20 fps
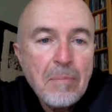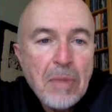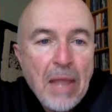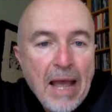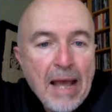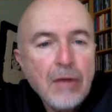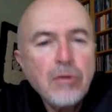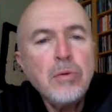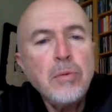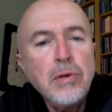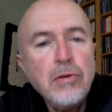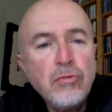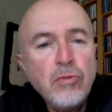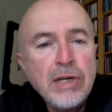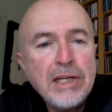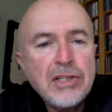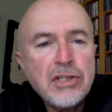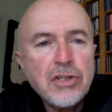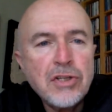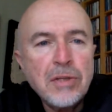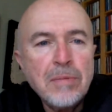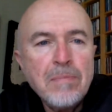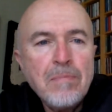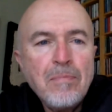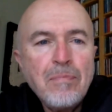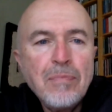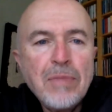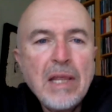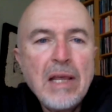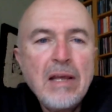How do we reach
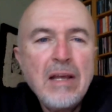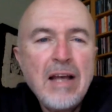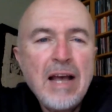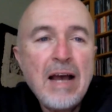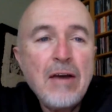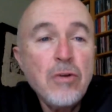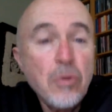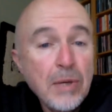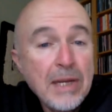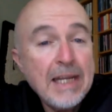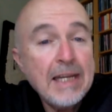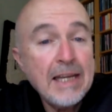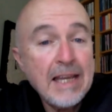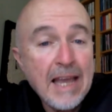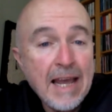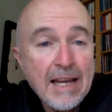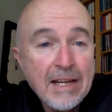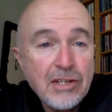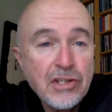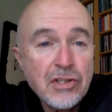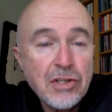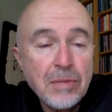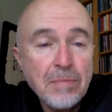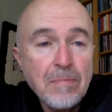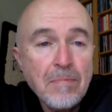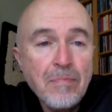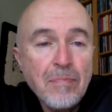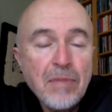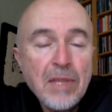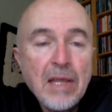them? How do we engage
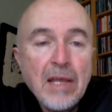them?